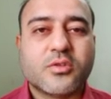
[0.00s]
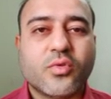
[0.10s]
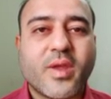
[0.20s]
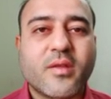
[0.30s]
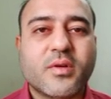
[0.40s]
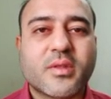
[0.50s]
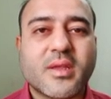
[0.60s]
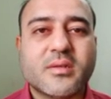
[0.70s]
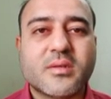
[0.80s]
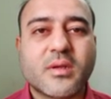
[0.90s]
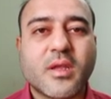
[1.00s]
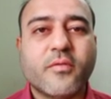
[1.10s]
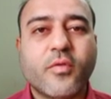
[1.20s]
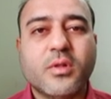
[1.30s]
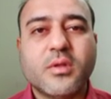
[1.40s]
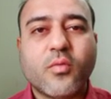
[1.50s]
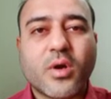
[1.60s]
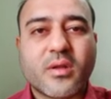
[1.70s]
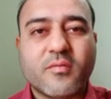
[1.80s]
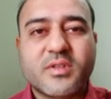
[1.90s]
So, whenever there is a rainfall, the
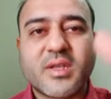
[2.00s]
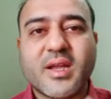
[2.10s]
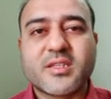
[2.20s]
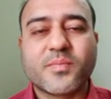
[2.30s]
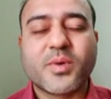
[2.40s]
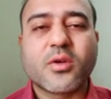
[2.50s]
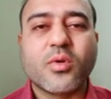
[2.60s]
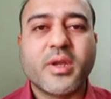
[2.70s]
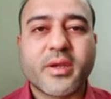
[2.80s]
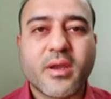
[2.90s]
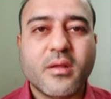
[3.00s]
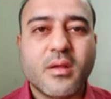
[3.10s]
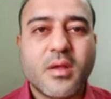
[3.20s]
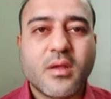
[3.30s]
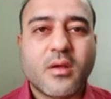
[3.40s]
water which gets percolated